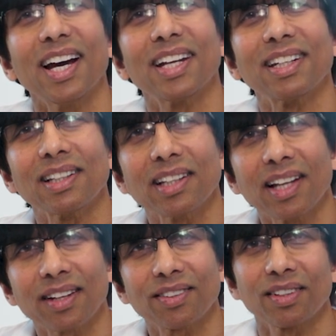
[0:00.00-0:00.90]
and
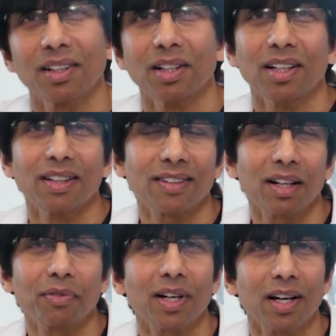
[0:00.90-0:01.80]
less
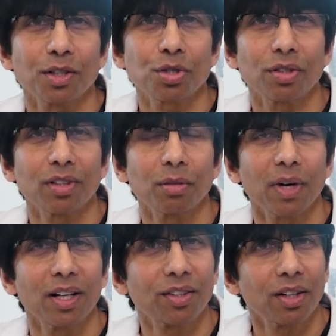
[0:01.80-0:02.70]
self conscious
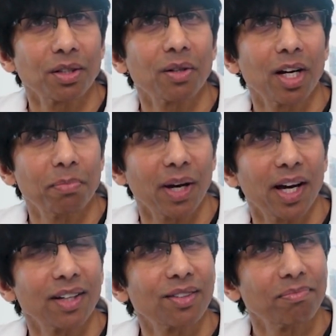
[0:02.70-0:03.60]
about his under eye
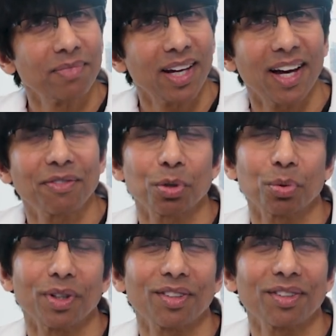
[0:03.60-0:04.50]
bags
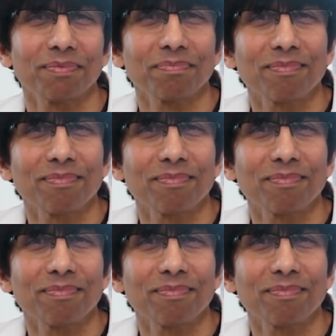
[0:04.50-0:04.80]
afterwards.